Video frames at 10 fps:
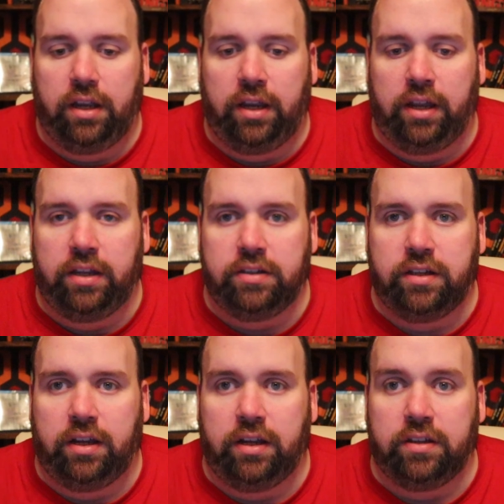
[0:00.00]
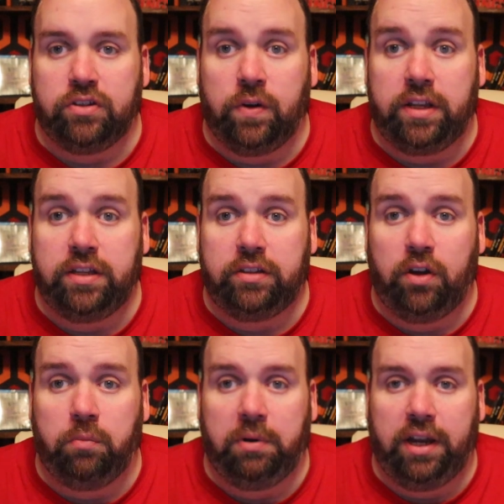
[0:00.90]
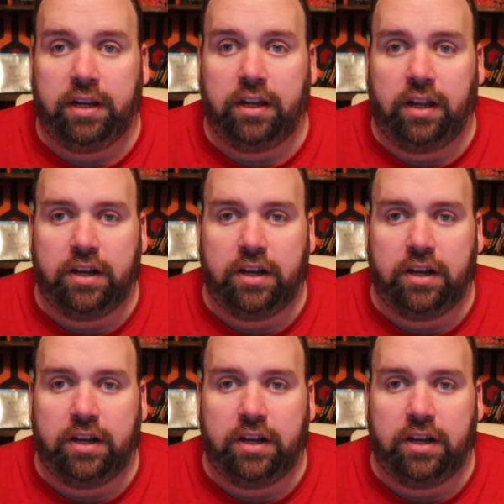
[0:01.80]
And so I did go back and